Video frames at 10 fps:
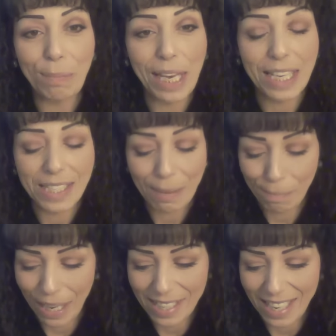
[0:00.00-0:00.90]
peace,
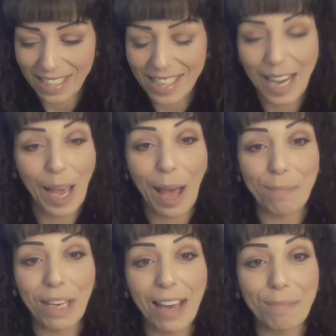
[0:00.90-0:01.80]
blessings, and a
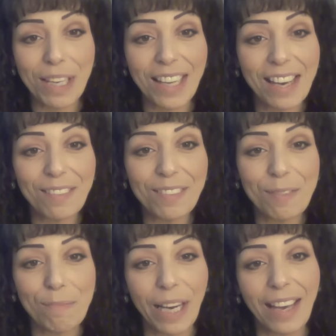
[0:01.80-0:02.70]
happy, happy life.
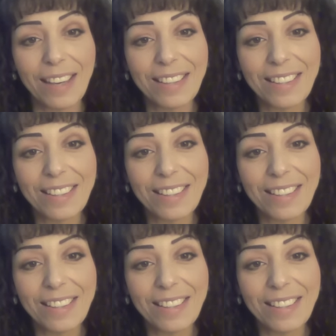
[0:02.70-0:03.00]
Bye.